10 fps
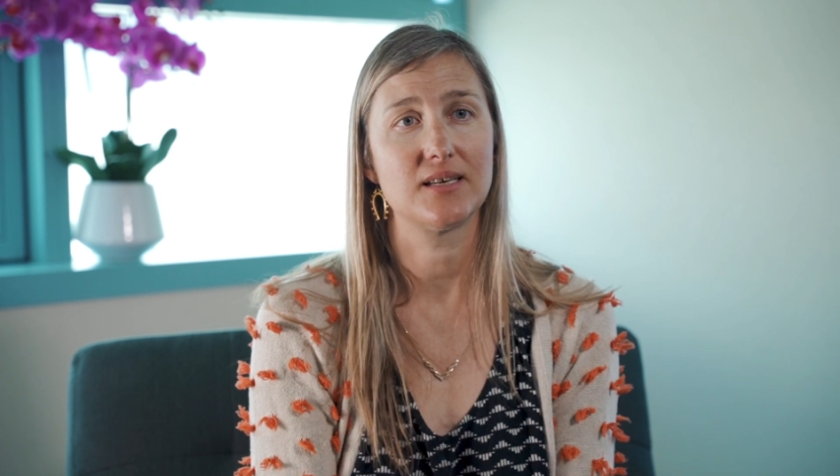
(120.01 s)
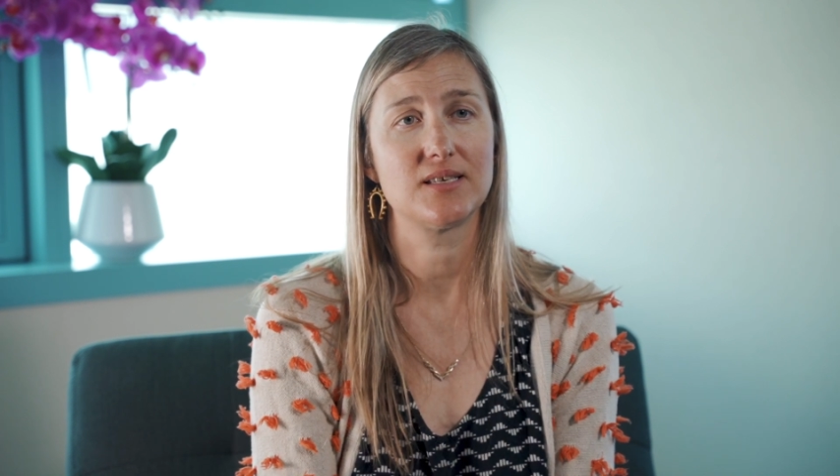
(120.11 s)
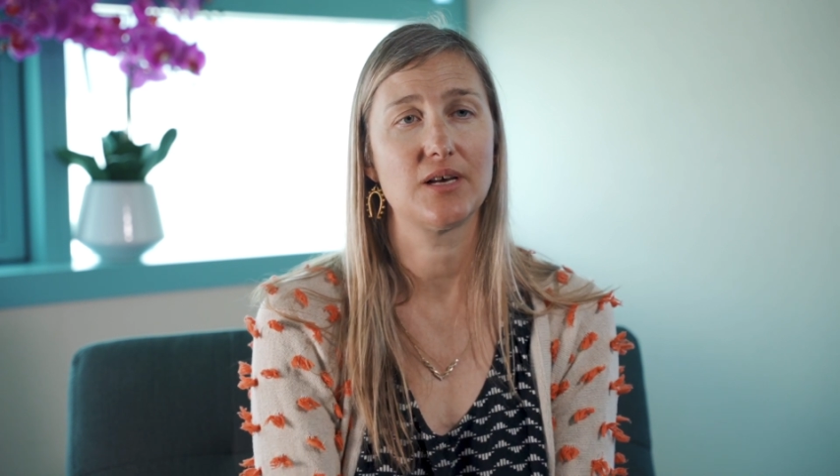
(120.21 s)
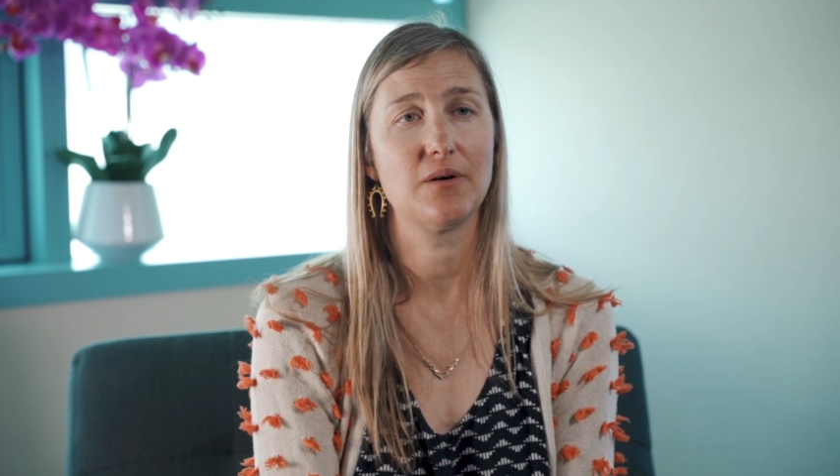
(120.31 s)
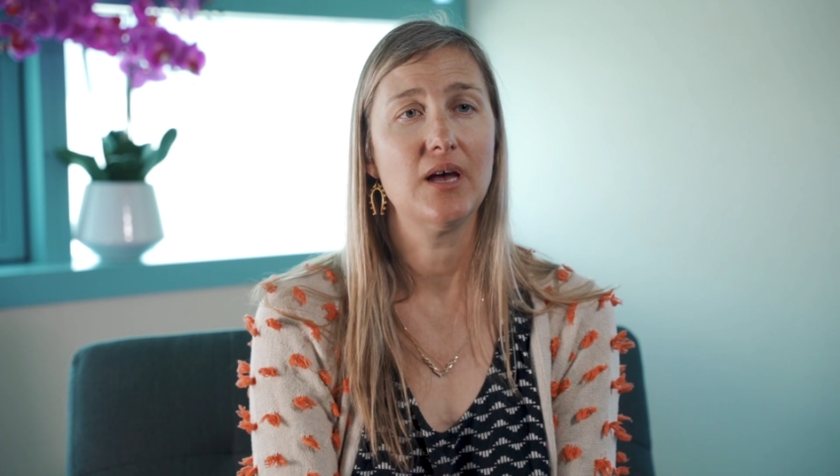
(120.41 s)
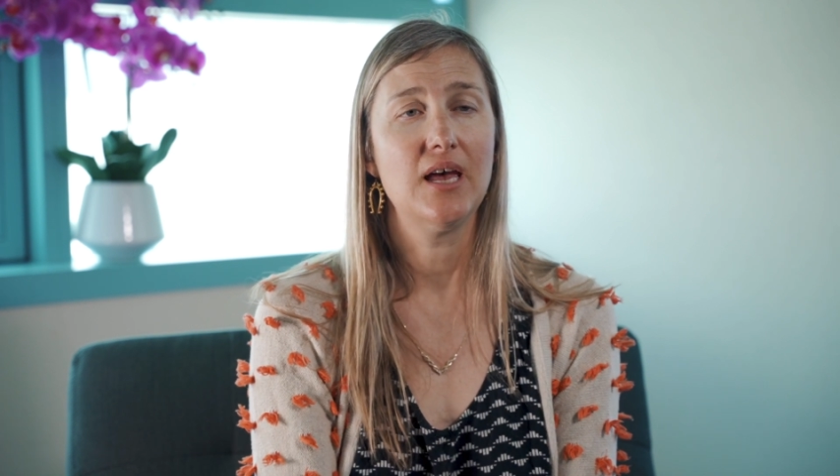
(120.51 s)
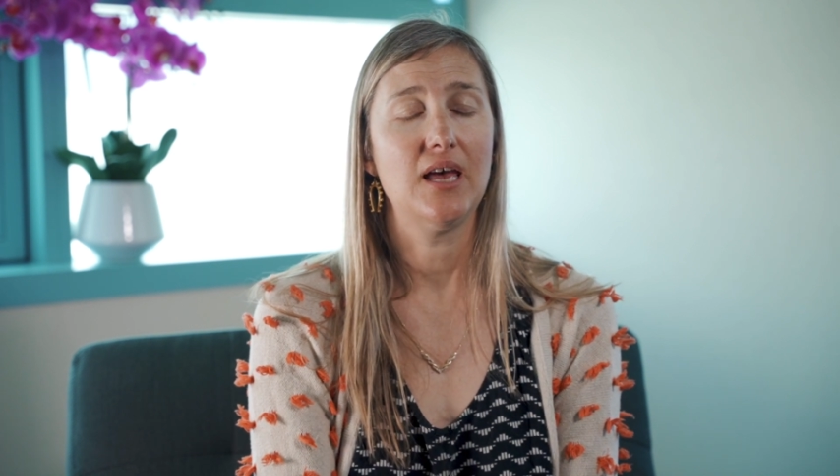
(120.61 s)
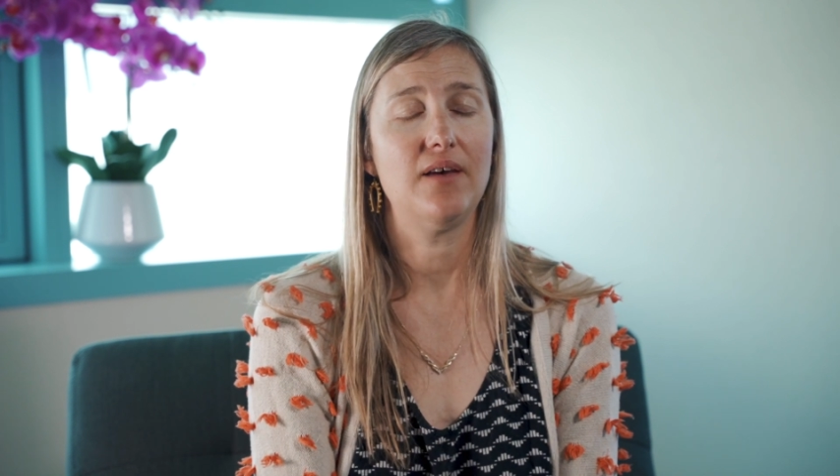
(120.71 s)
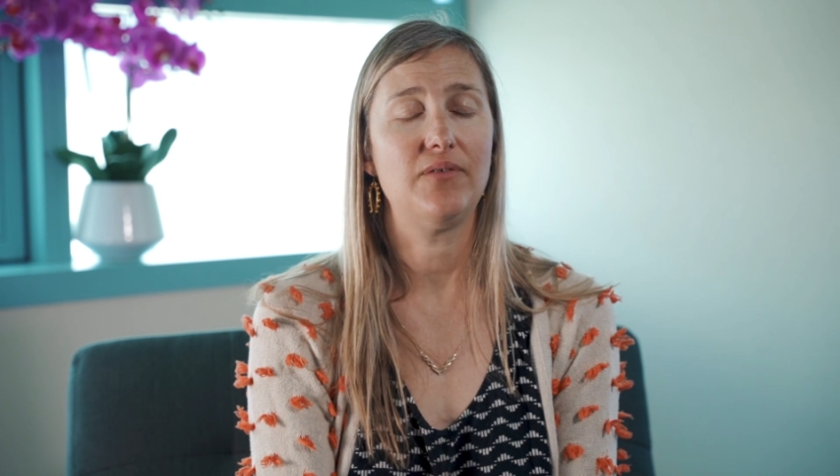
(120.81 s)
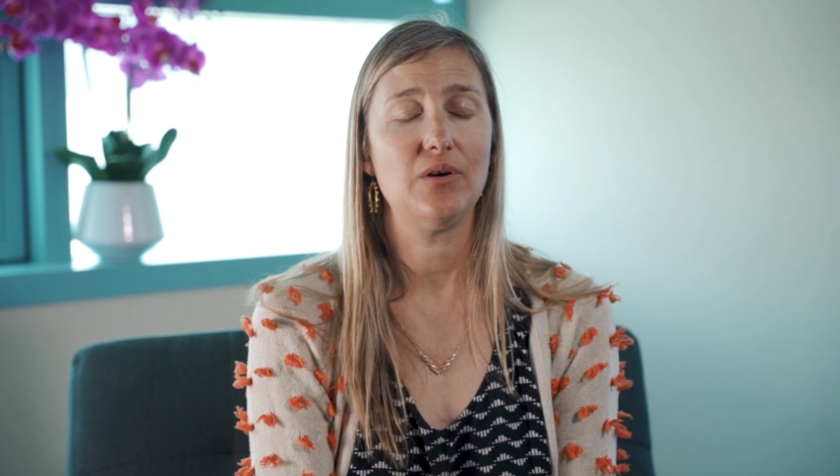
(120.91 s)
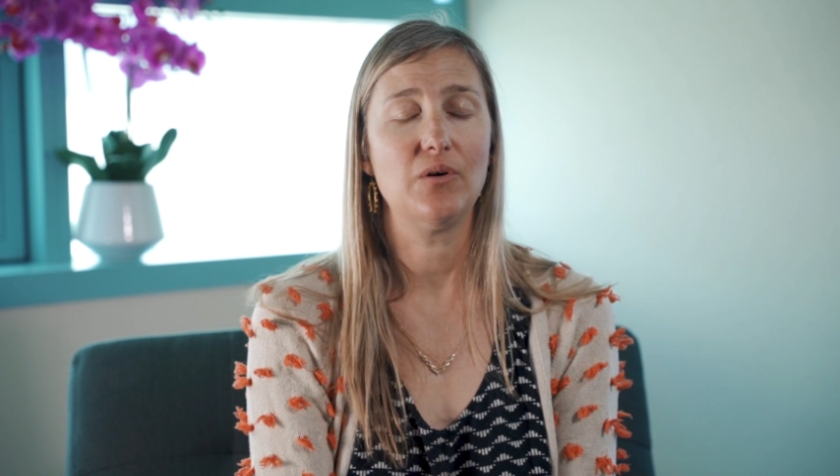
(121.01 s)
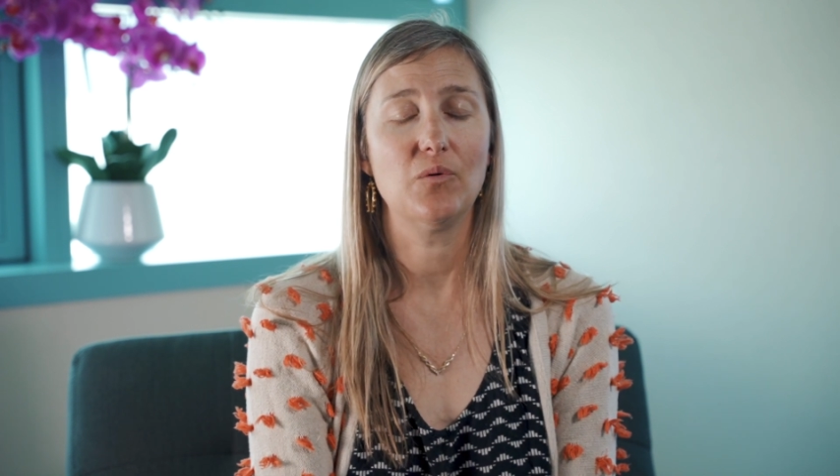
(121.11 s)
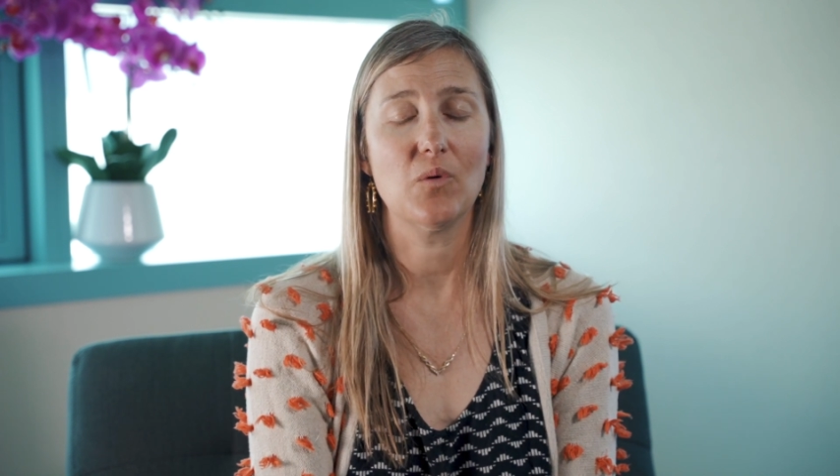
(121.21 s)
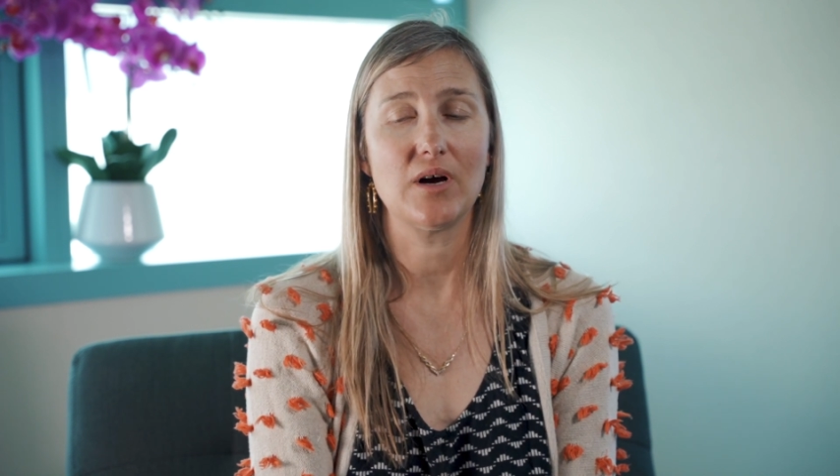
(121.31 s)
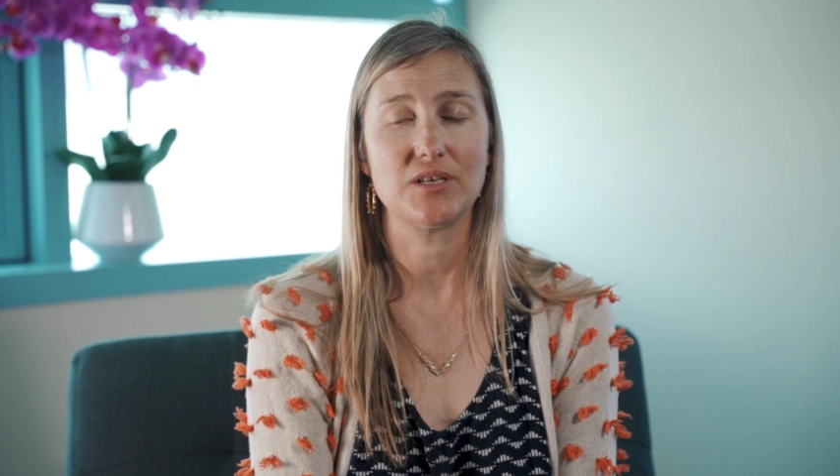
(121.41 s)
And so if you
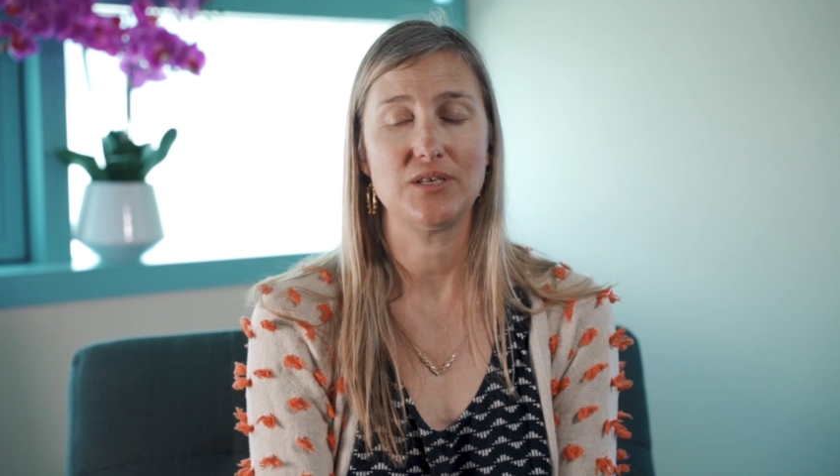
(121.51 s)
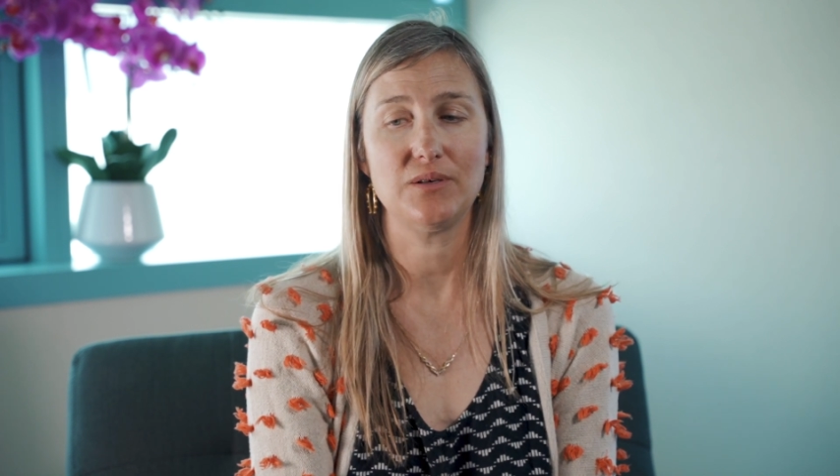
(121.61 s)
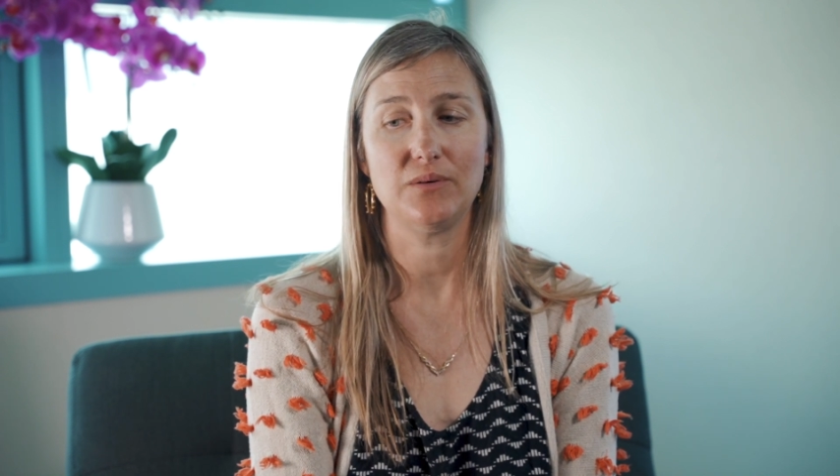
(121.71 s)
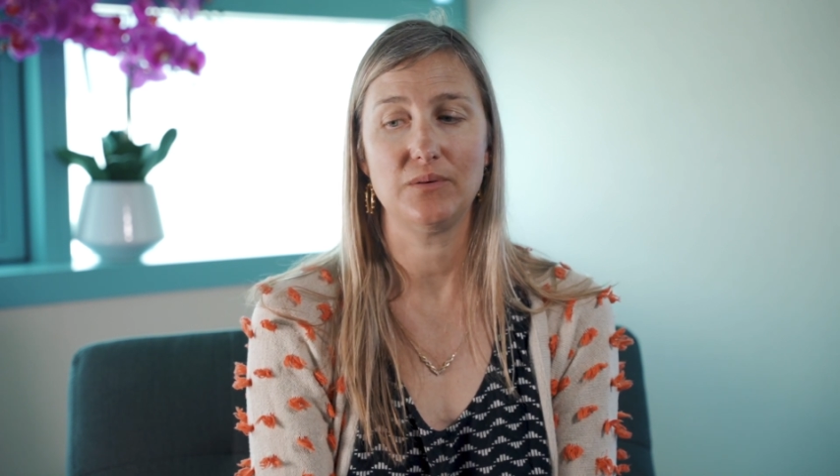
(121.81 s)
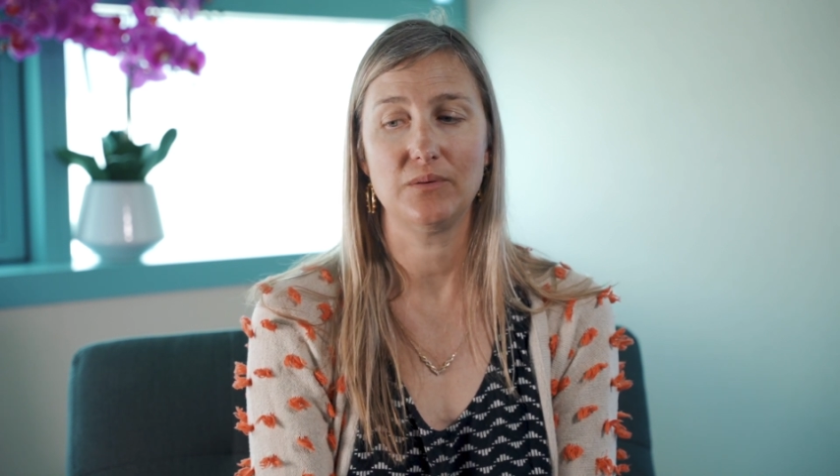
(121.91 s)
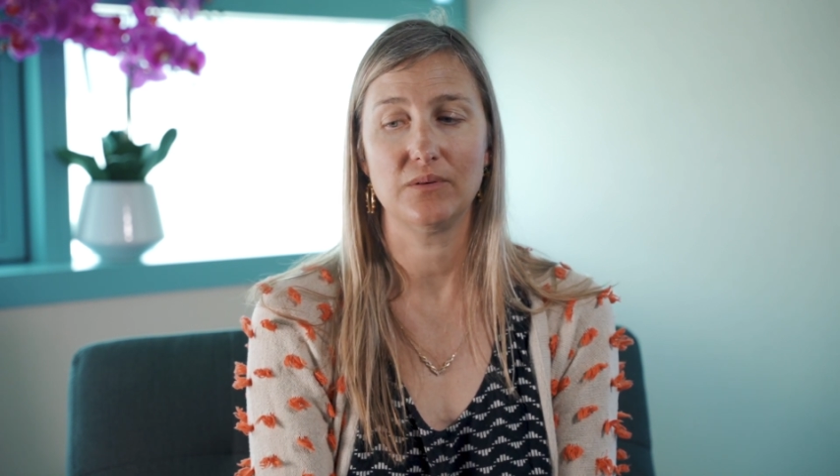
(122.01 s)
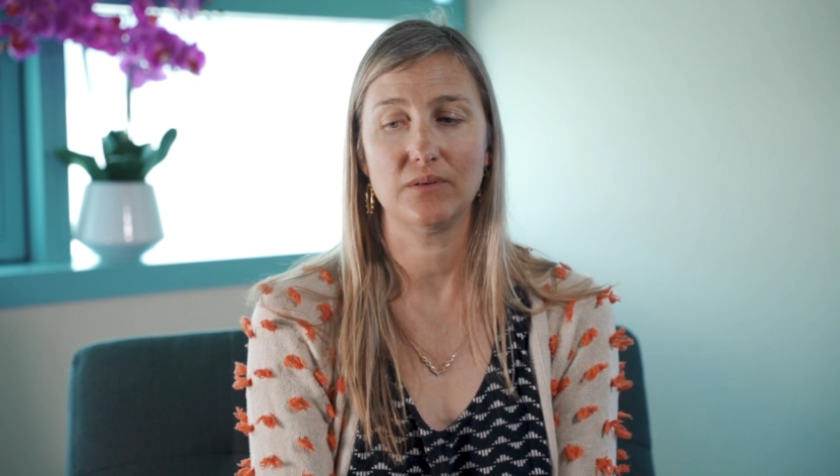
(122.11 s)
want to